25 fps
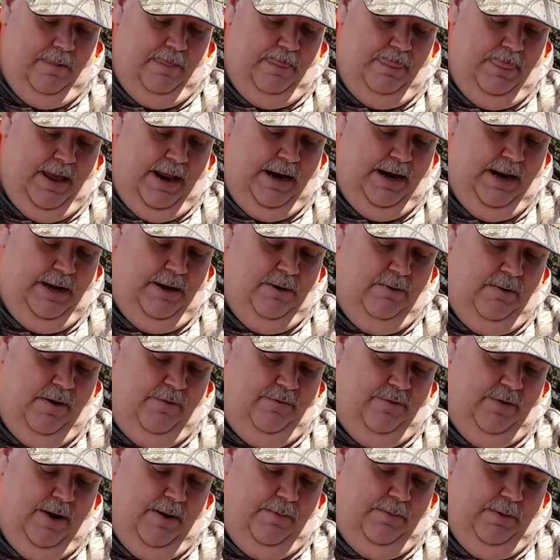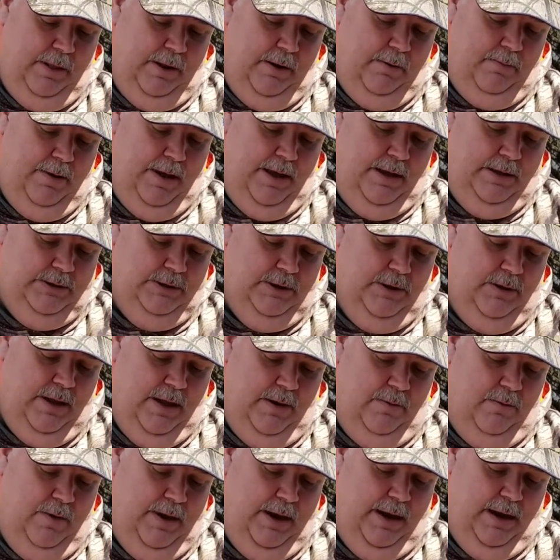I need to rough it up a little bit so
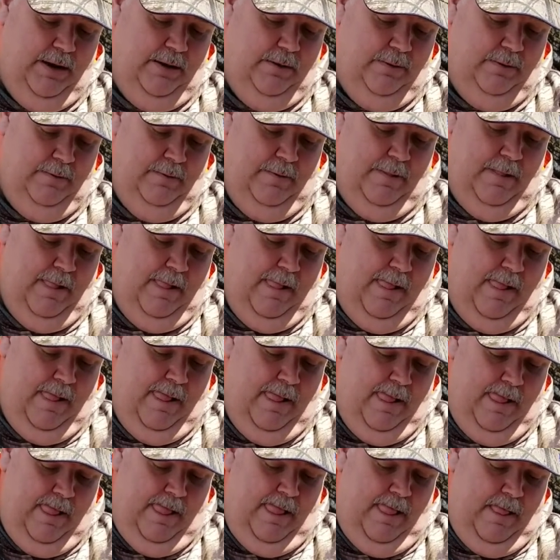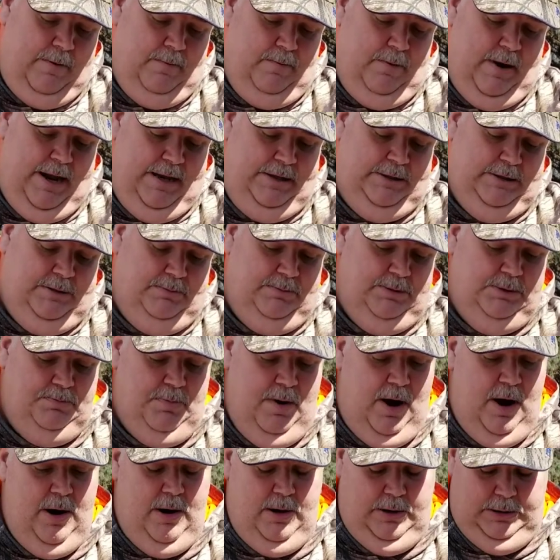that we can rain some
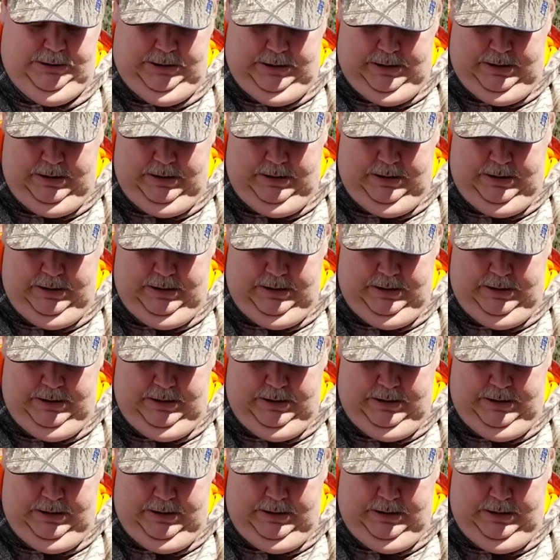sparks.